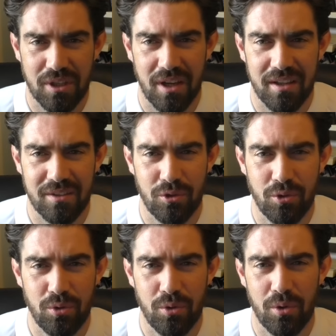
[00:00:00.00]
starting
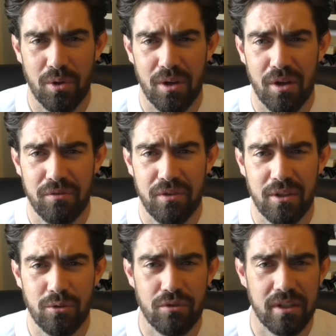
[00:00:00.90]
to
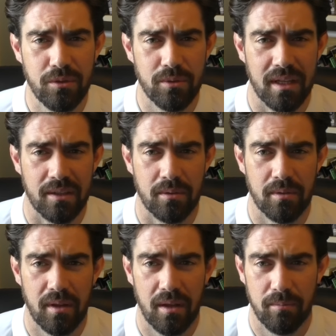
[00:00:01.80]
feel real now.
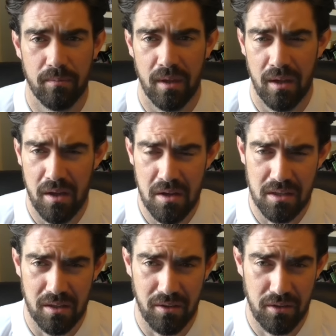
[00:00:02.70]

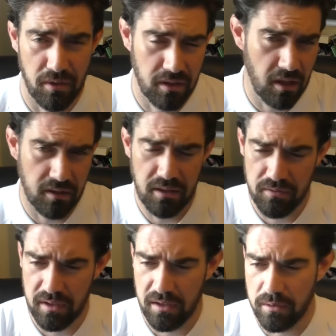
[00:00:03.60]
I did a
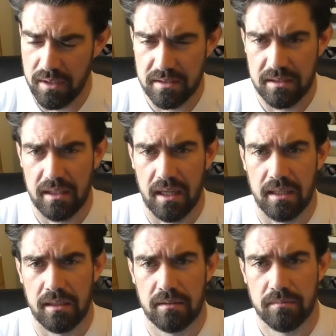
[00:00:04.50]
video
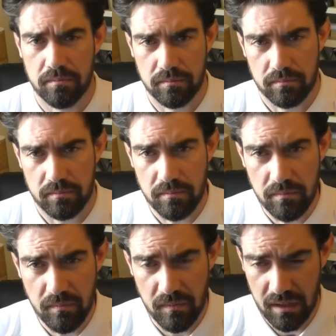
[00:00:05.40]
yesterday,
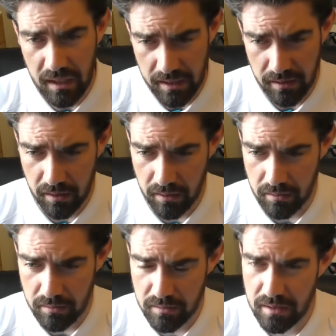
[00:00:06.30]
and
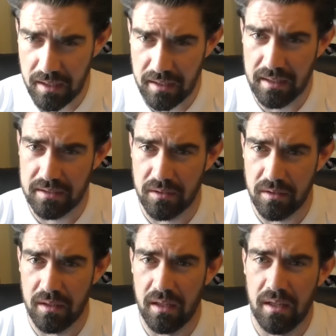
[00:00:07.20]
last
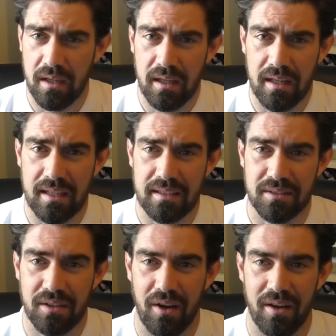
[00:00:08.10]
night
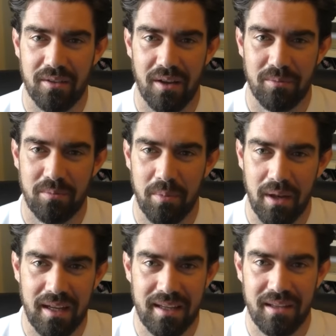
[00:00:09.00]
I was
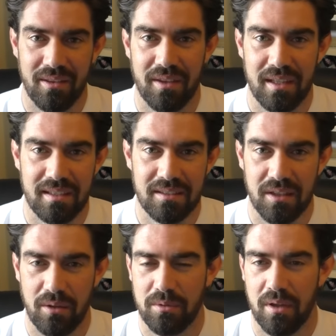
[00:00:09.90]
planning things.
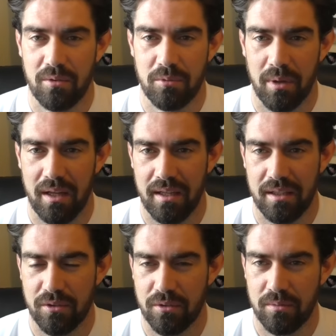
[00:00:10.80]
I was
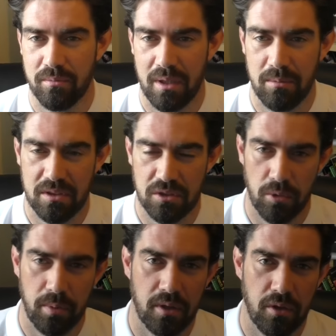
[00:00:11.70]
planning on maybe
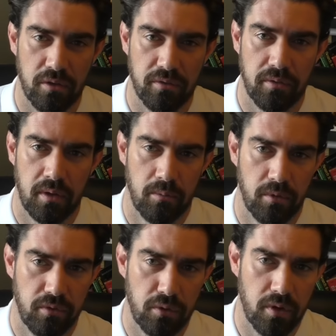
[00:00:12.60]
stopping off
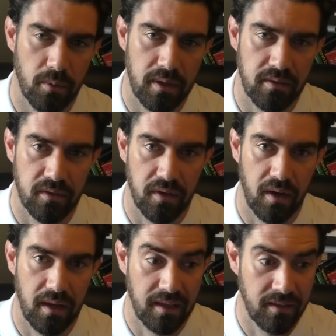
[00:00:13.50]
before I went to
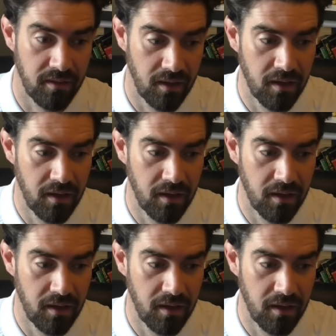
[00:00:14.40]
Thailand,